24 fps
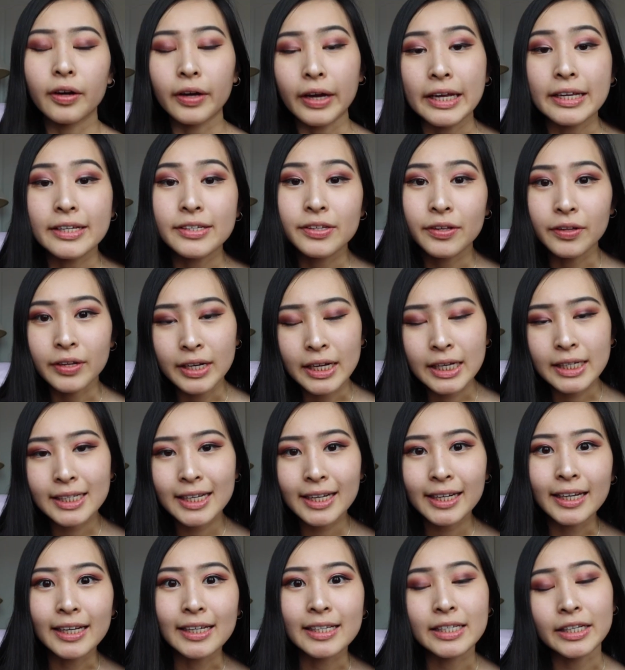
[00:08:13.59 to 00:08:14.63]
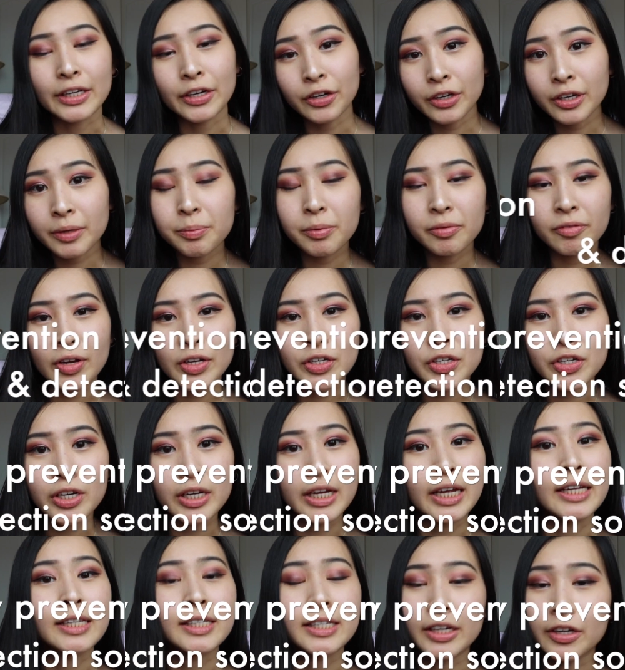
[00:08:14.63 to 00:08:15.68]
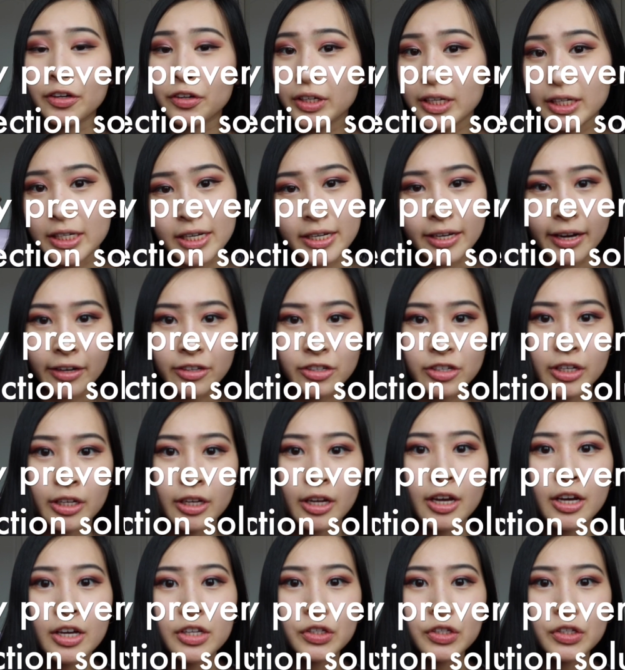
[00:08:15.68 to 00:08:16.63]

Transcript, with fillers: Okay, so the next thing is security prevention and security detection.